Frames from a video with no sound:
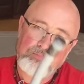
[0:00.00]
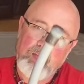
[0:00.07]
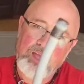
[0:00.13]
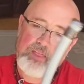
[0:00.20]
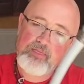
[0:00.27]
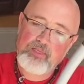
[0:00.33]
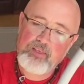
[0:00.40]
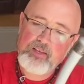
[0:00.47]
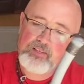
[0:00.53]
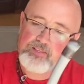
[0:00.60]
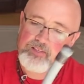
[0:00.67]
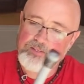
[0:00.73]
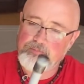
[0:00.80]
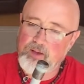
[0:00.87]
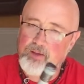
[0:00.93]
And this
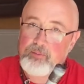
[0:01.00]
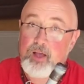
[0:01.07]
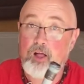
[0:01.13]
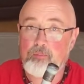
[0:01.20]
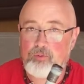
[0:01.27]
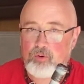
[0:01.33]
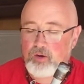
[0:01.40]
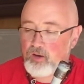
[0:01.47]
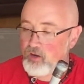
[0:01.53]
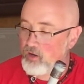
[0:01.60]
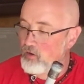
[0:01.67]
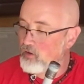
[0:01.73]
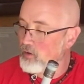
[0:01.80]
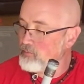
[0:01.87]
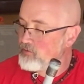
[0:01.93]
is my Alphorn, and here
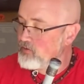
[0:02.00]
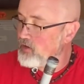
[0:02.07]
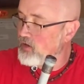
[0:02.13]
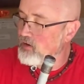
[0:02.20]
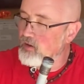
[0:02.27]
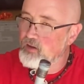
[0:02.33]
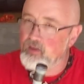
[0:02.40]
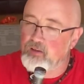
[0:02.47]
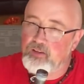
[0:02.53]
comes Ned.